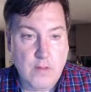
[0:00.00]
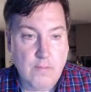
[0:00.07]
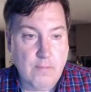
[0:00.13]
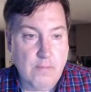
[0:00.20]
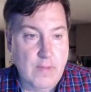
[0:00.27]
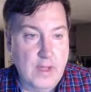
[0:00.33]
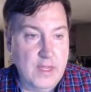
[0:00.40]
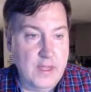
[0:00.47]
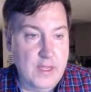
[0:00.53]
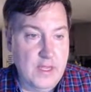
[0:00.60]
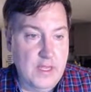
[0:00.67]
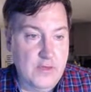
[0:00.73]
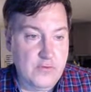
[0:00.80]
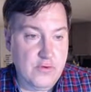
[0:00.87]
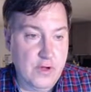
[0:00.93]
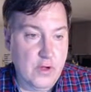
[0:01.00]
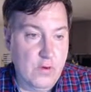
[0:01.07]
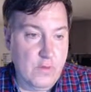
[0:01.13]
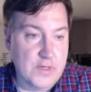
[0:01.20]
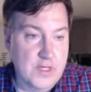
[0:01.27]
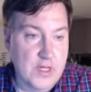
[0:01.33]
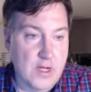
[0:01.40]
my intro,
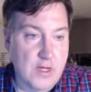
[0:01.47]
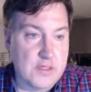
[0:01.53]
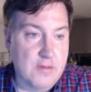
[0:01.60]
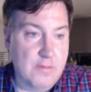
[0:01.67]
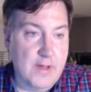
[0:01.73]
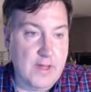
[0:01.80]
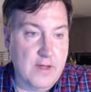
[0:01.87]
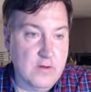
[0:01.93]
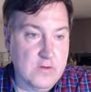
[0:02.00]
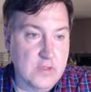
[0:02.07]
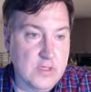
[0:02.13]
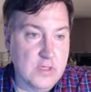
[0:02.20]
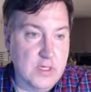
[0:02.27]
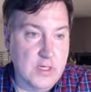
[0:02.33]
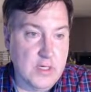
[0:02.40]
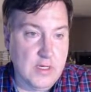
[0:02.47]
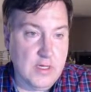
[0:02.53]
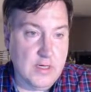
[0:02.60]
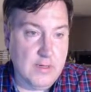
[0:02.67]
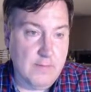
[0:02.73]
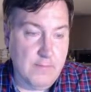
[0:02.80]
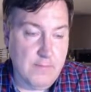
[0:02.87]
we talked about
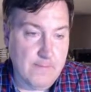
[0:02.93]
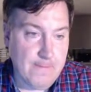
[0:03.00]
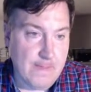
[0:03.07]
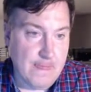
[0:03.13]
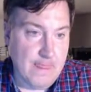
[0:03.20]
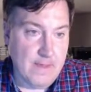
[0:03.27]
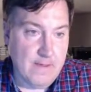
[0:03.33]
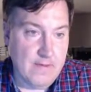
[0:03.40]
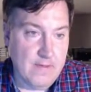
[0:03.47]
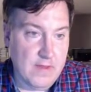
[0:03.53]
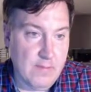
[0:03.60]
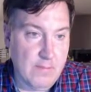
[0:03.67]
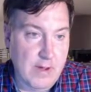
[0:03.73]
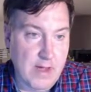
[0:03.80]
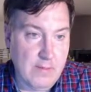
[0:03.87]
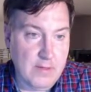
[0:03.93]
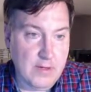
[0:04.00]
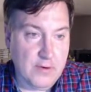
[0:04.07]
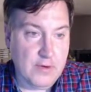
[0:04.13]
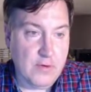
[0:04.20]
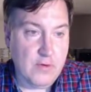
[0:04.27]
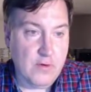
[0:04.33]
the
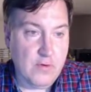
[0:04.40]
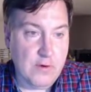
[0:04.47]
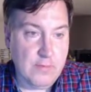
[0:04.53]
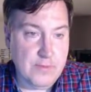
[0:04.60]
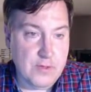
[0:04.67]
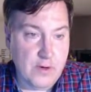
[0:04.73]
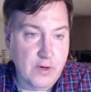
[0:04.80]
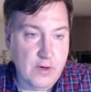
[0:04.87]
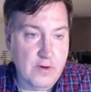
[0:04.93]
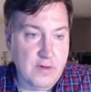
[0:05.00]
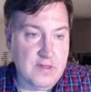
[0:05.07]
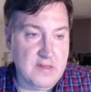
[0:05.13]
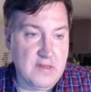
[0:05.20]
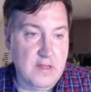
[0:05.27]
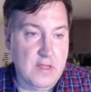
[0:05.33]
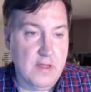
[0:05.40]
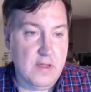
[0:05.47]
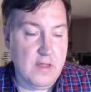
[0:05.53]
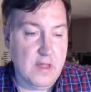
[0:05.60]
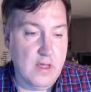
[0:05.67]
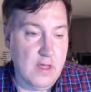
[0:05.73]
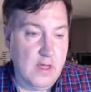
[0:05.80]
popular cryptocurrency.
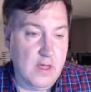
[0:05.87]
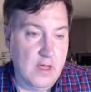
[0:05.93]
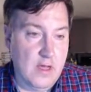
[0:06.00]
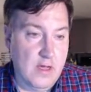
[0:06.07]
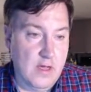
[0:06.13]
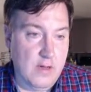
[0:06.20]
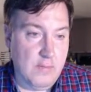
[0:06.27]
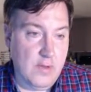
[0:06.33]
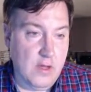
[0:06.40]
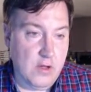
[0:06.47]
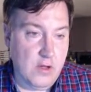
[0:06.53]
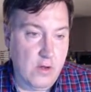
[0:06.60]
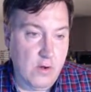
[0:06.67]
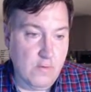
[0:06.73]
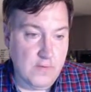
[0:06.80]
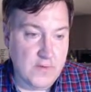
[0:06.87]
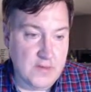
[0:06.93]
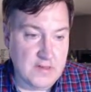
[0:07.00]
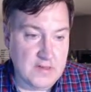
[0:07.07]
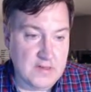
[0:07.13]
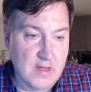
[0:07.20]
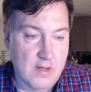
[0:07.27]
I'll go over
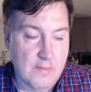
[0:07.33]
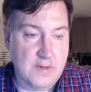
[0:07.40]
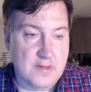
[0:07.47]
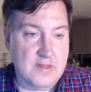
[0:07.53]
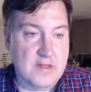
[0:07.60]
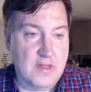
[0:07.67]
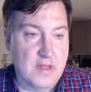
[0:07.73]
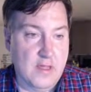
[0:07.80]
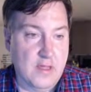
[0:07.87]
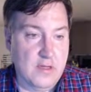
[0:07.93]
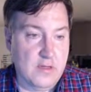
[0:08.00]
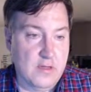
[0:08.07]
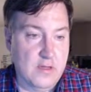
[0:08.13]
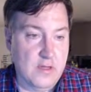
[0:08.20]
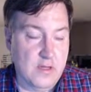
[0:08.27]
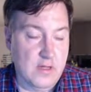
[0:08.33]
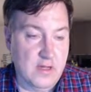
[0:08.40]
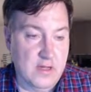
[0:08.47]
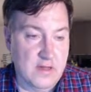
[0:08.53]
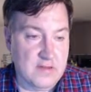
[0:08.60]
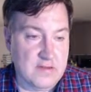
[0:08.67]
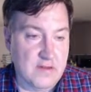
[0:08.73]
these topics again
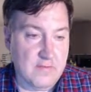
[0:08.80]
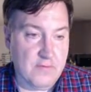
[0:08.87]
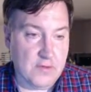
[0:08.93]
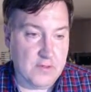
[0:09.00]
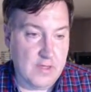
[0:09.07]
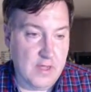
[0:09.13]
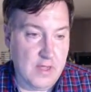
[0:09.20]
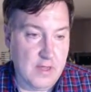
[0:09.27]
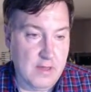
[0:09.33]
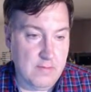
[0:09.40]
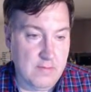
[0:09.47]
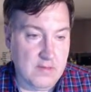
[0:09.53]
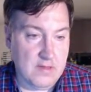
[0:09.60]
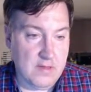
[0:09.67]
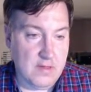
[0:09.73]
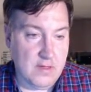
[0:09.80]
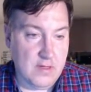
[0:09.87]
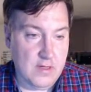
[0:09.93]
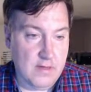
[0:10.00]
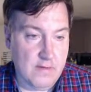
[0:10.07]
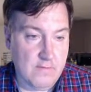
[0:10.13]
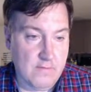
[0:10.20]
several times
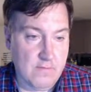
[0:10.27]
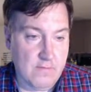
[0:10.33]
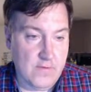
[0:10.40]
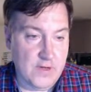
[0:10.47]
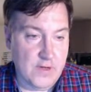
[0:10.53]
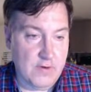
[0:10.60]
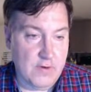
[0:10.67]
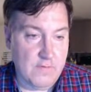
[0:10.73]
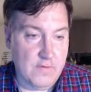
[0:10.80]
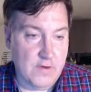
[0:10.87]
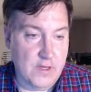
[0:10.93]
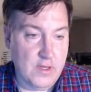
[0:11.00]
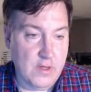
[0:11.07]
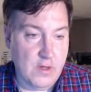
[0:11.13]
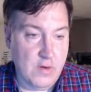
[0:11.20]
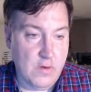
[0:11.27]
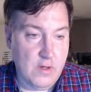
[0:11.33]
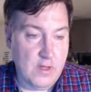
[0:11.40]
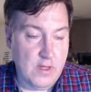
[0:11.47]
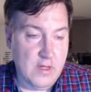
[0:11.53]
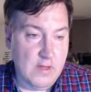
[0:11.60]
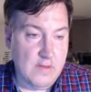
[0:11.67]
from video to video.
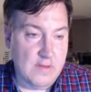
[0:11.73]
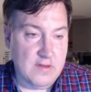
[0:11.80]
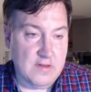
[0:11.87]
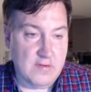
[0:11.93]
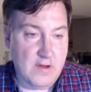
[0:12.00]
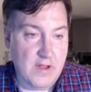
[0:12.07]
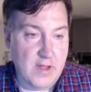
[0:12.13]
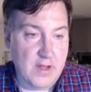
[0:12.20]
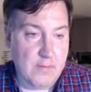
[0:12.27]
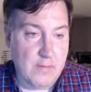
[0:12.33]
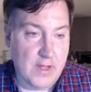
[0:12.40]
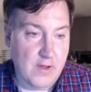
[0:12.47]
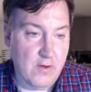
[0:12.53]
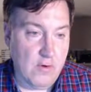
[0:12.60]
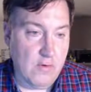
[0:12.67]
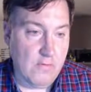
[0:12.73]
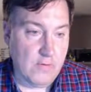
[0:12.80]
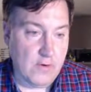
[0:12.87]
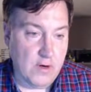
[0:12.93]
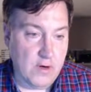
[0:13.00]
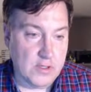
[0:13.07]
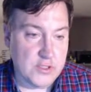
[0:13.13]
These are kind of my
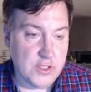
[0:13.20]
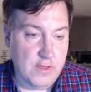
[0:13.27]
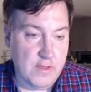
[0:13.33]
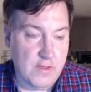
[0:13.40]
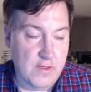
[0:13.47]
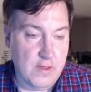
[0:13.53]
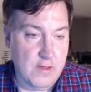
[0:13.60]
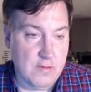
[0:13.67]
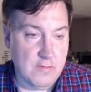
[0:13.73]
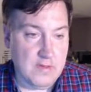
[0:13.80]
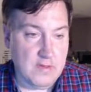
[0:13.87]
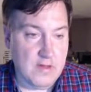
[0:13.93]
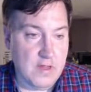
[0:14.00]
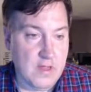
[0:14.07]
overarching themes.